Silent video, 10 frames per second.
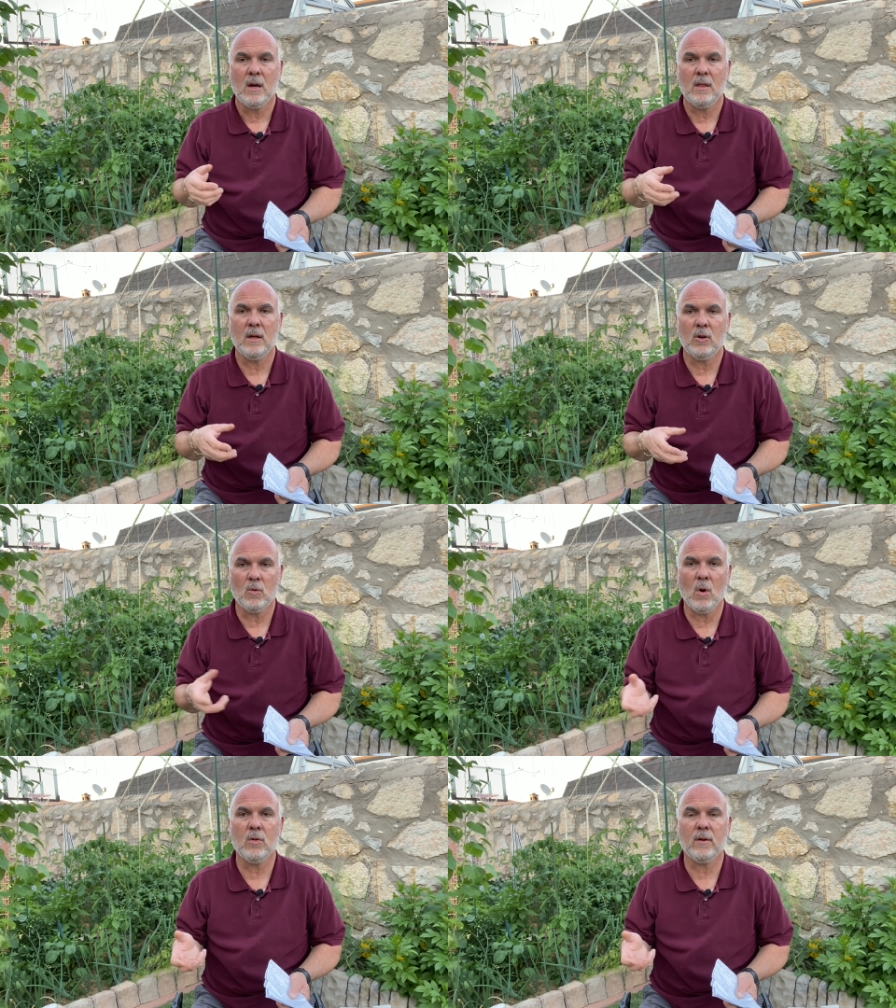the
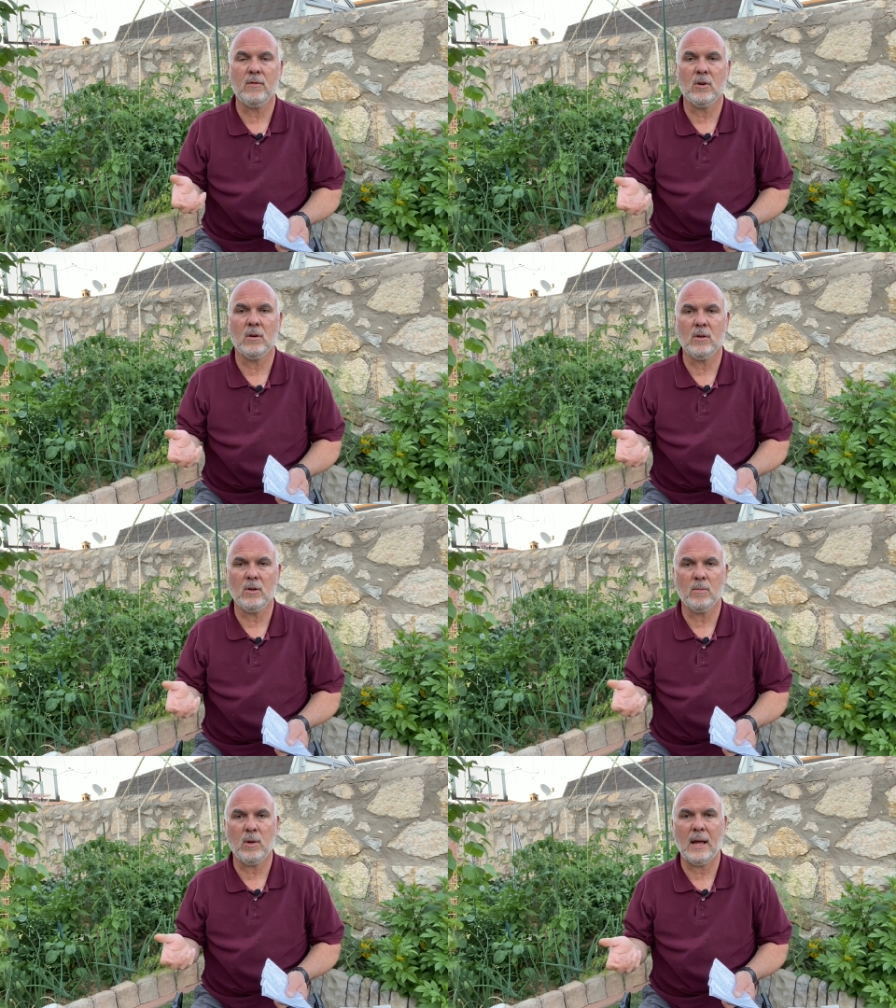growth of your,
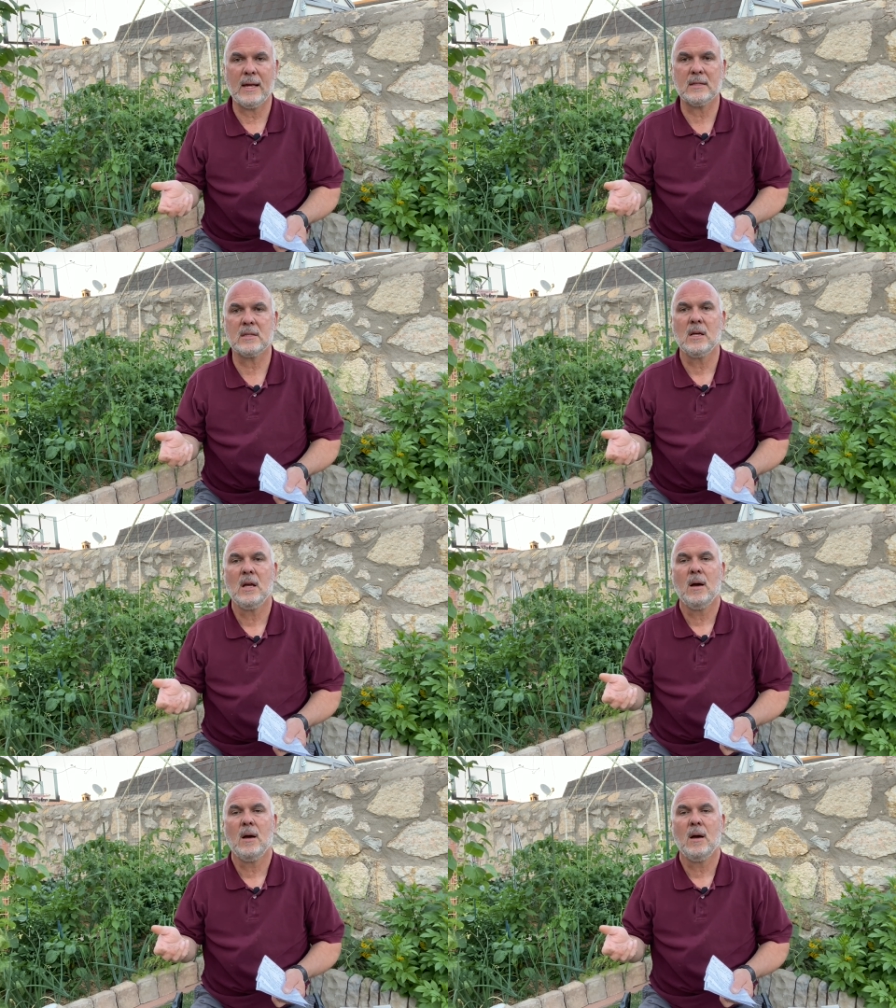your plants.